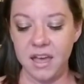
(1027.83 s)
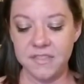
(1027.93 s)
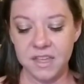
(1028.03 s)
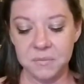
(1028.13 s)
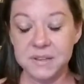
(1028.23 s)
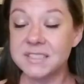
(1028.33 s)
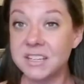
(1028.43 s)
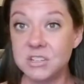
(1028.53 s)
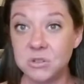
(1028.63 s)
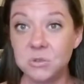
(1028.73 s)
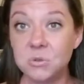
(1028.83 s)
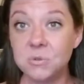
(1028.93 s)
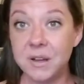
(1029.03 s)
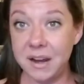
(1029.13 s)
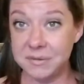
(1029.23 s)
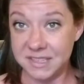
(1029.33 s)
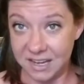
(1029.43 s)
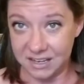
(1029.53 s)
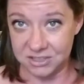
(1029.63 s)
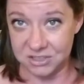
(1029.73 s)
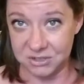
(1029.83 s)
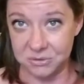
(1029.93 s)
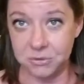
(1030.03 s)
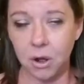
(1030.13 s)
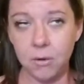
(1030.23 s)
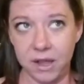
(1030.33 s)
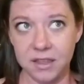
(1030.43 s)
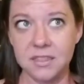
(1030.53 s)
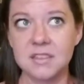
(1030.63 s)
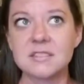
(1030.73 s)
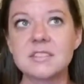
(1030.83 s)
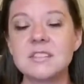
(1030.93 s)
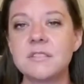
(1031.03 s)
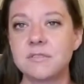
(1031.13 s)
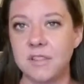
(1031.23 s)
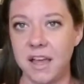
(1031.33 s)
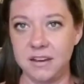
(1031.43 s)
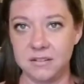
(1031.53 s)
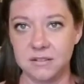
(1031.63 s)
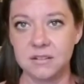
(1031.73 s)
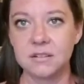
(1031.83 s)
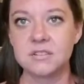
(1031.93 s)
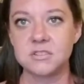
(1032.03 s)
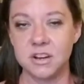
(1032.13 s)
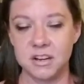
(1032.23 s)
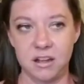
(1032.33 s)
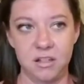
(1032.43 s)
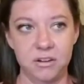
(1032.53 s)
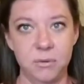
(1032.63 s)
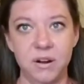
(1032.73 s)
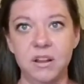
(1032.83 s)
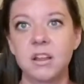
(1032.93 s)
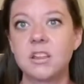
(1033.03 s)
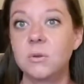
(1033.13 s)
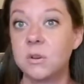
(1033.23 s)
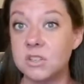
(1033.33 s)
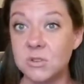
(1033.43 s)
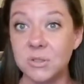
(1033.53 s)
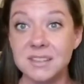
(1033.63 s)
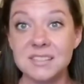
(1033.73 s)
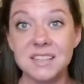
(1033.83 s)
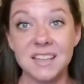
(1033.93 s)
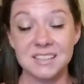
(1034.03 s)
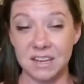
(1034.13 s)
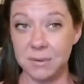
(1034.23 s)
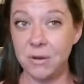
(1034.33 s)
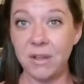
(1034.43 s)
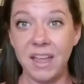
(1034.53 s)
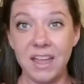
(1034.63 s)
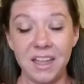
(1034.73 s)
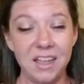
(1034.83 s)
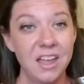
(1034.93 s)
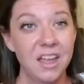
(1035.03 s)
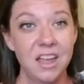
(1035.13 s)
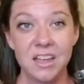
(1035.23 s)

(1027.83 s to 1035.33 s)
And then once I knew what I was getting into, okay, this is knit flat, stranded color work. You can do this, it's gonna be okay.